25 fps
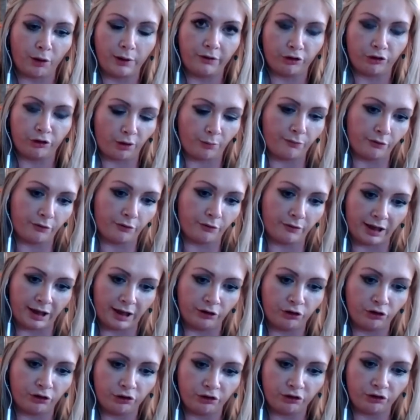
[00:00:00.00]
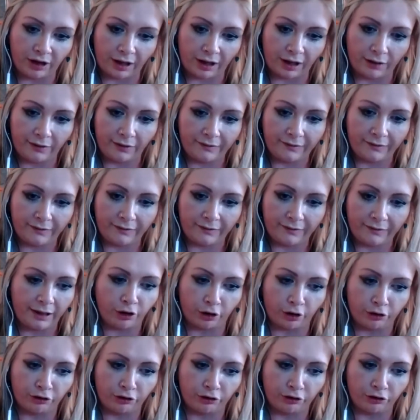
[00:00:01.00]
the top of the range JVC
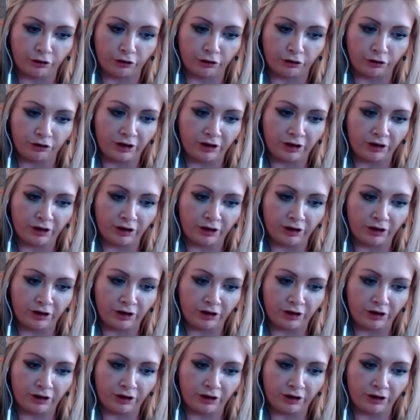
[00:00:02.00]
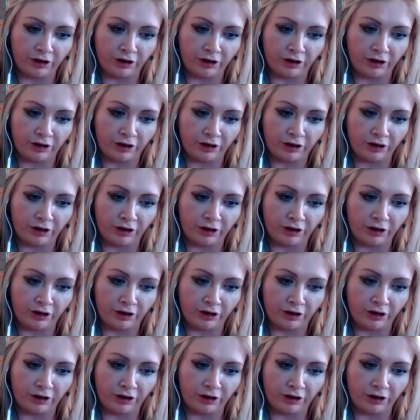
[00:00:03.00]
turntable and separate amp,